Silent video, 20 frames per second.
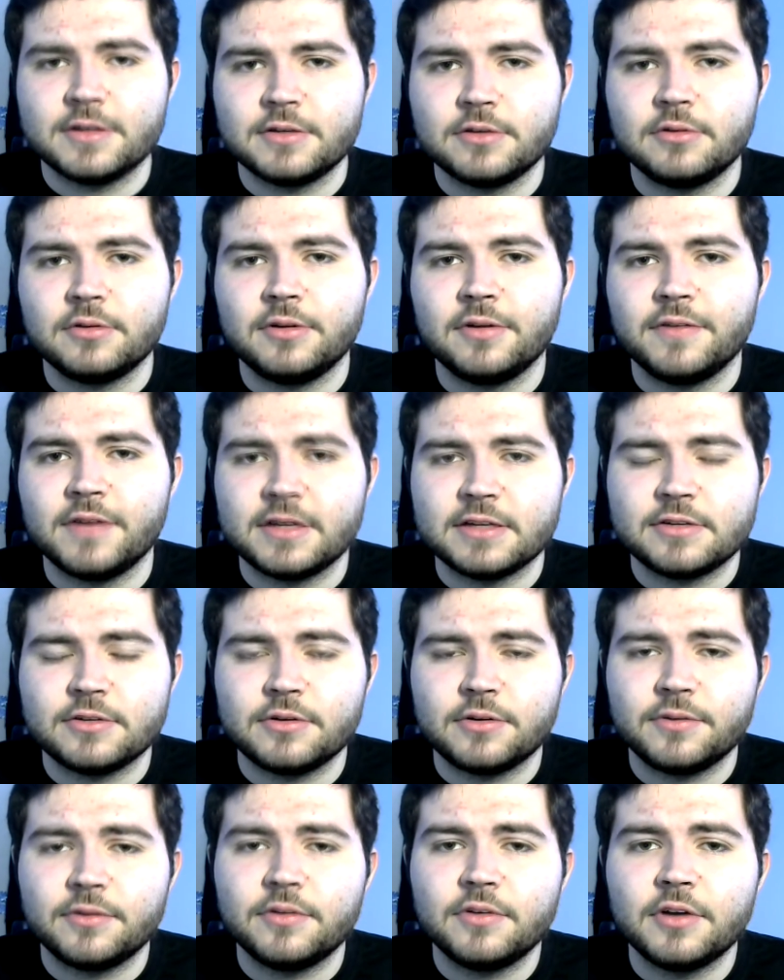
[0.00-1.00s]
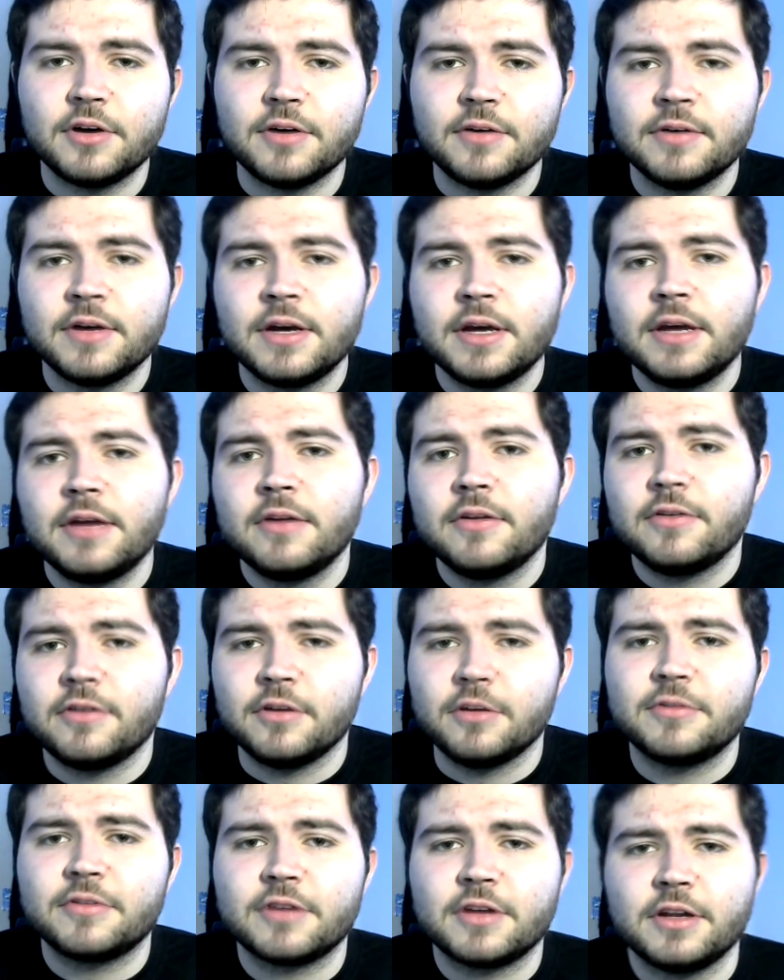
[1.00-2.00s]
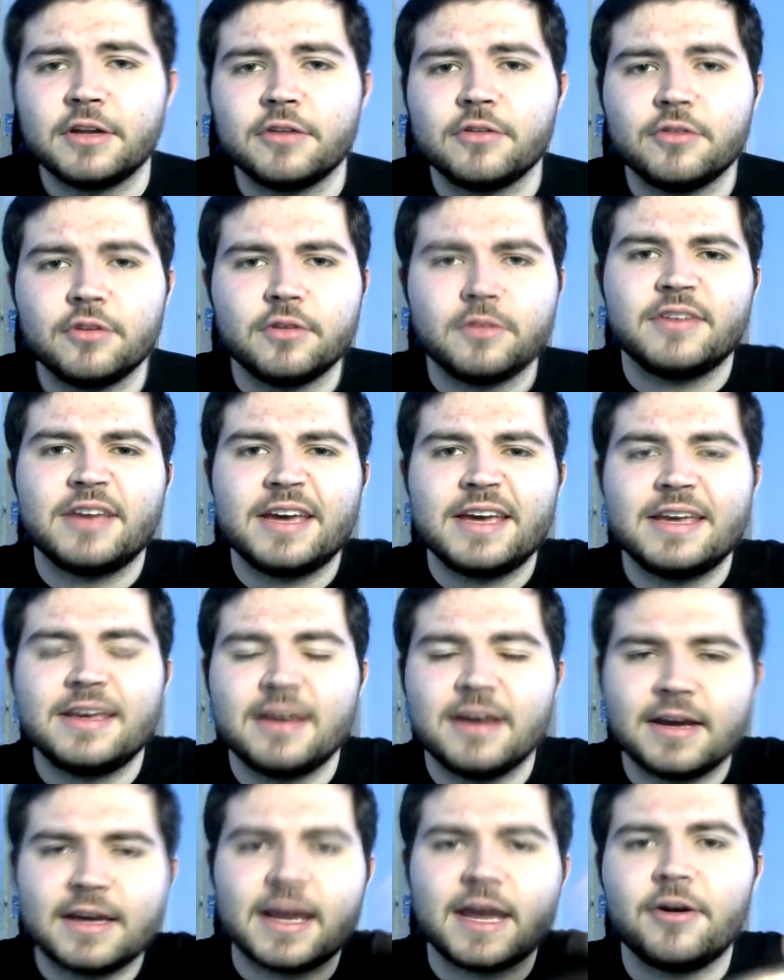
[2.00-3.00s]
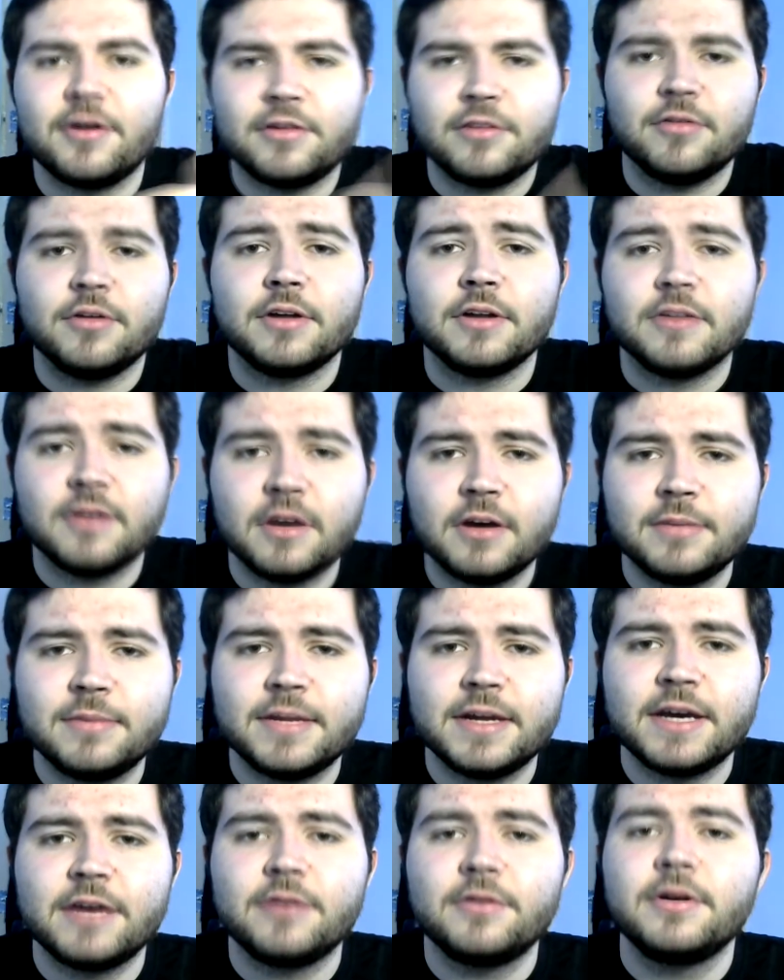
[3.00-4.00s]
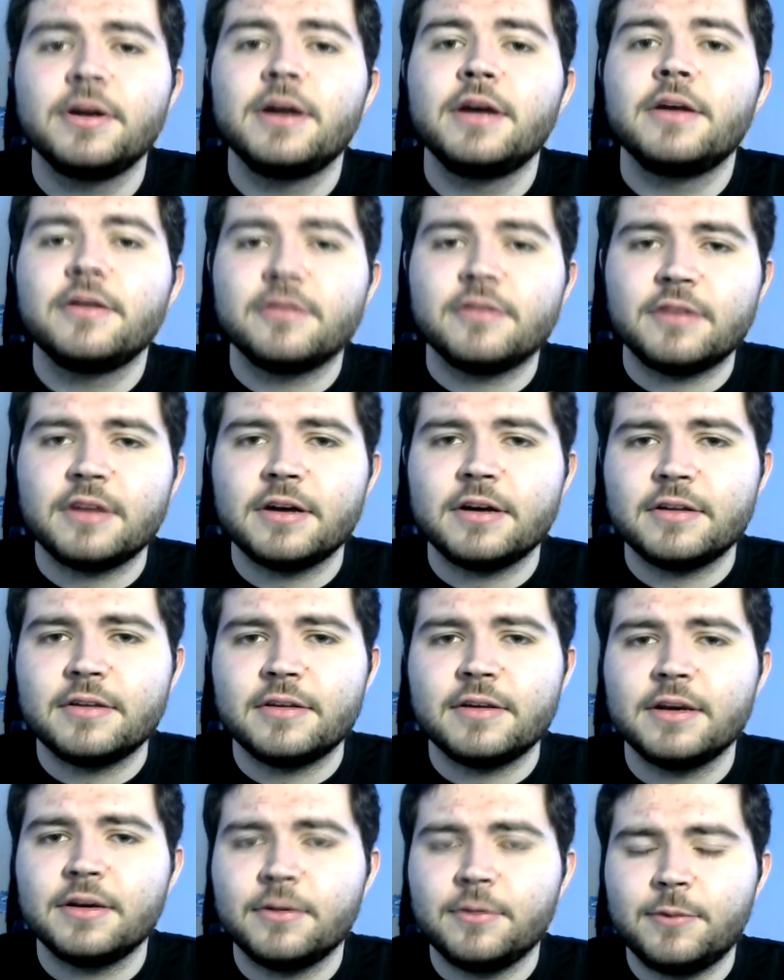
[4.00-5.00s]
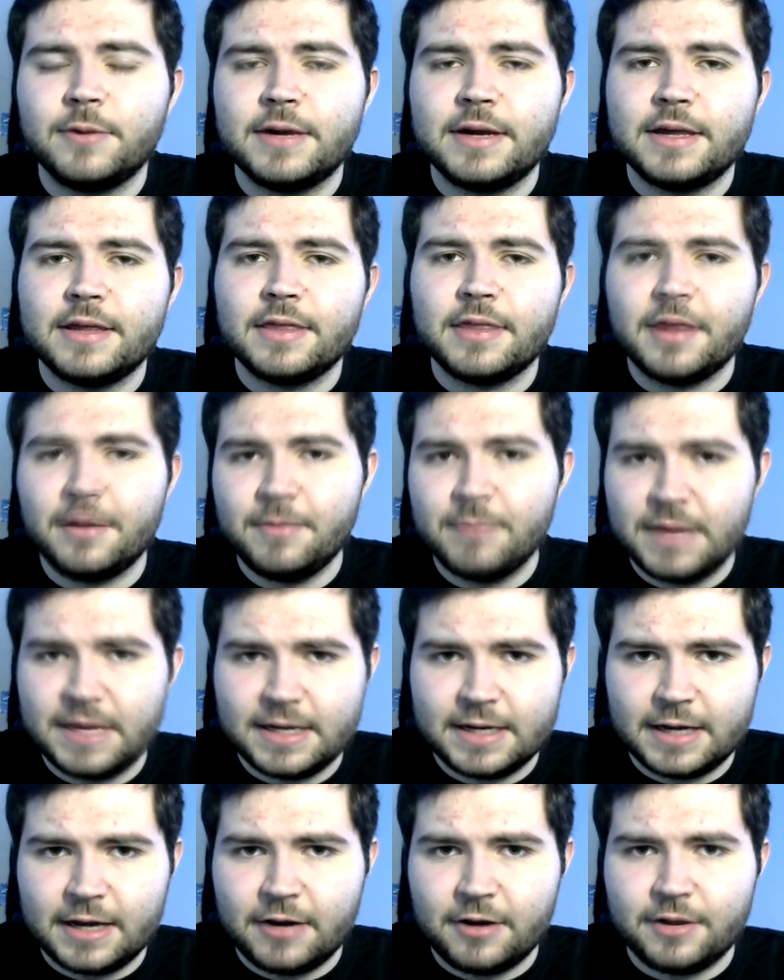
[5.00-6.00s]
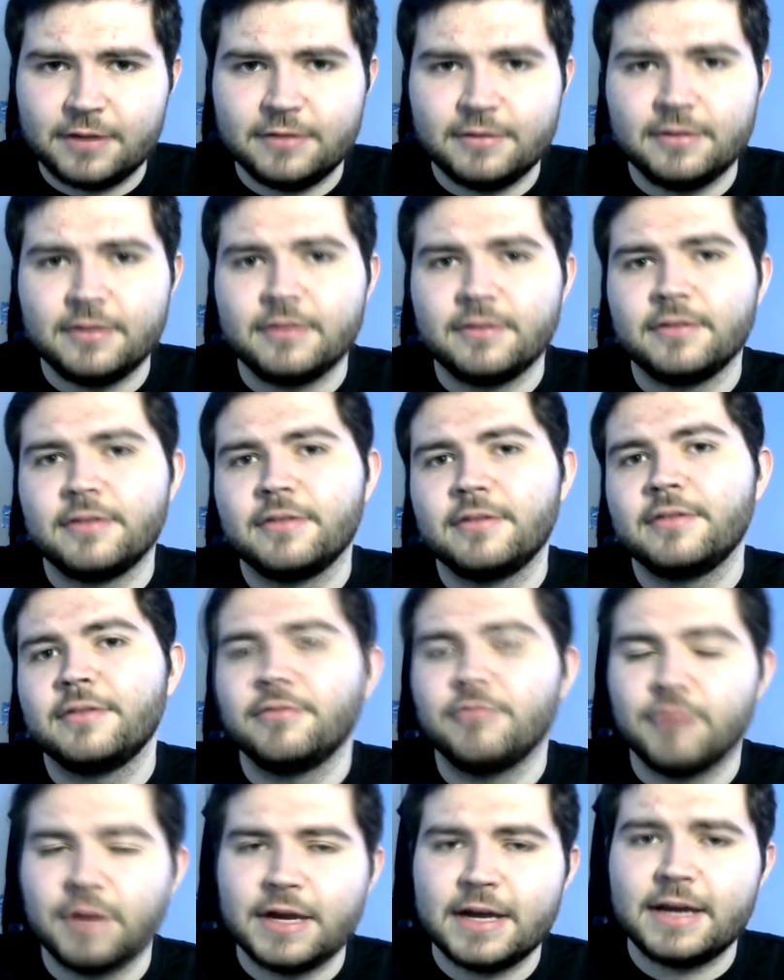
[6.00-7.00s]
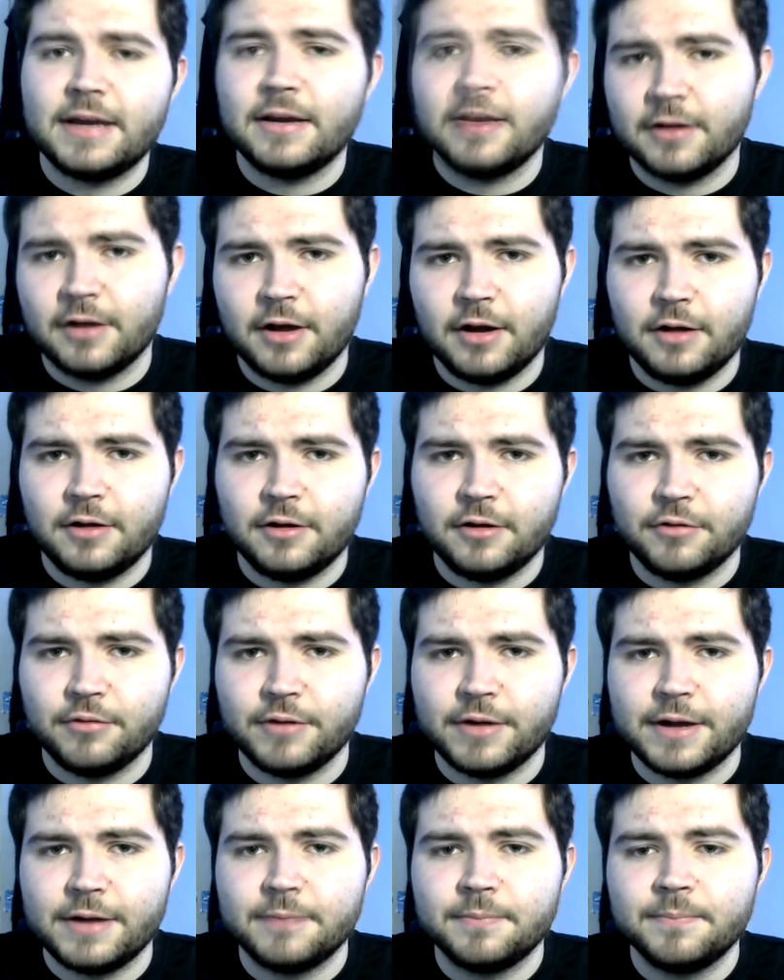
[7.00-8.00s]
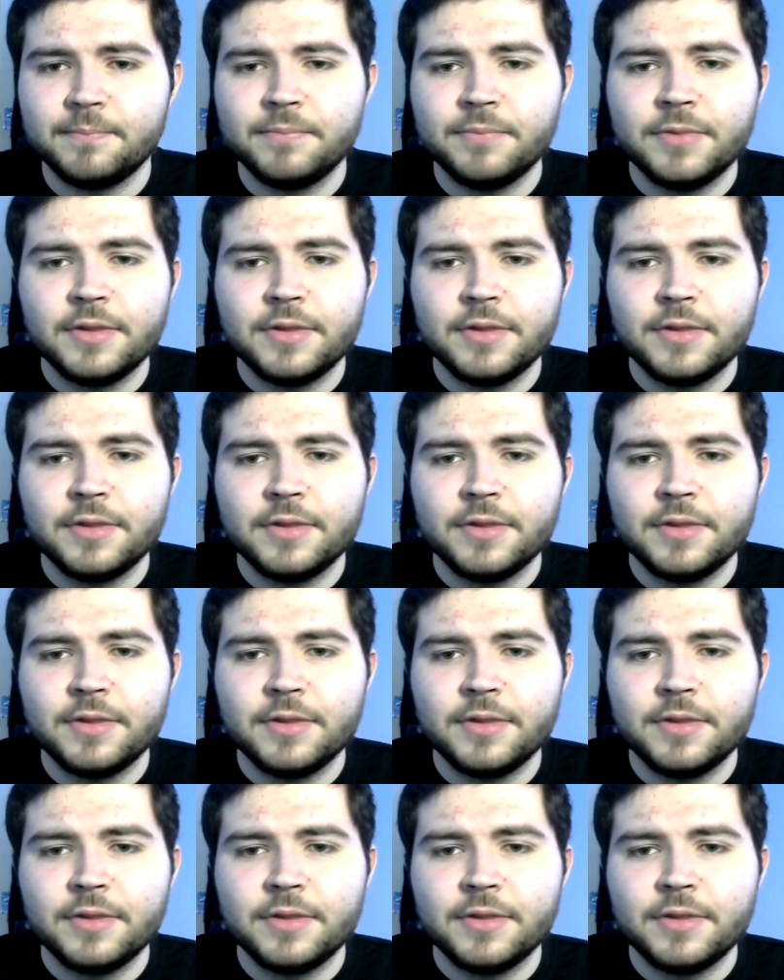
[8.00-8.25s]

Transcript: and all of that sort of stuff. So I'm just going to sort of take a character at a time now, starting with our main characters, Rey and Kylo Ren.